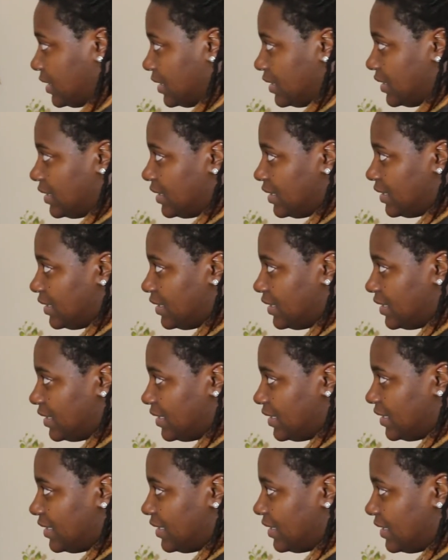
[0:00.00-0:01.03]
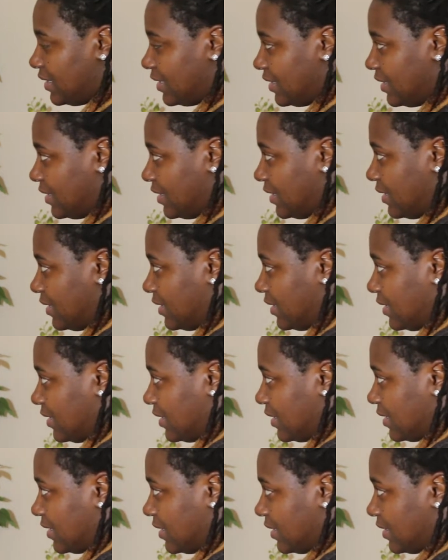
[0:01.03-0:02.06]

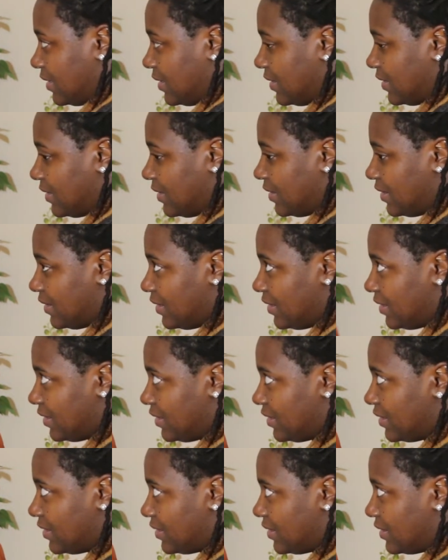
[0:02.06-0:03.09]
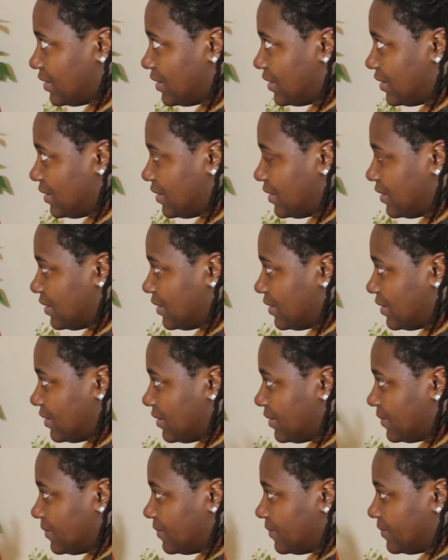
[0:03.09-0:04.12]

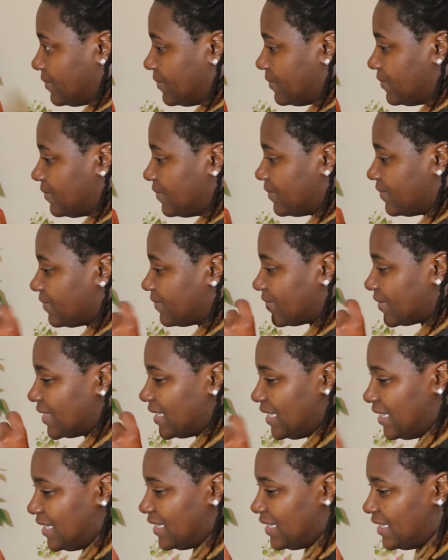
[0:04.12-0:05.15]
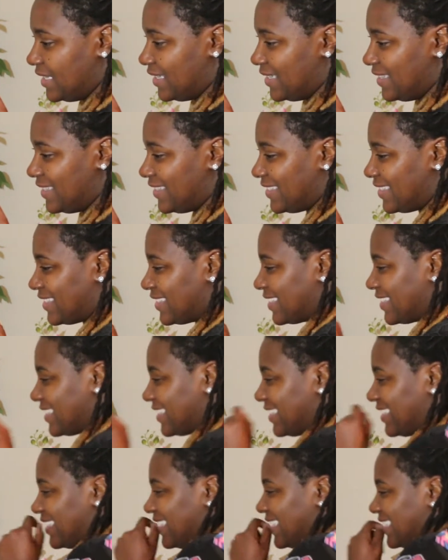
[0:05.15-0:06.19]

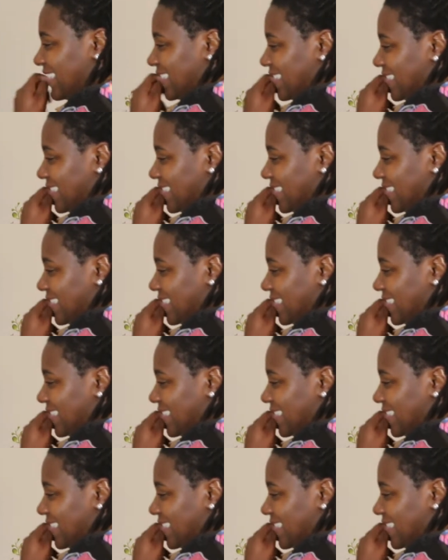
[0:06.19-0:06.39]
[no speech]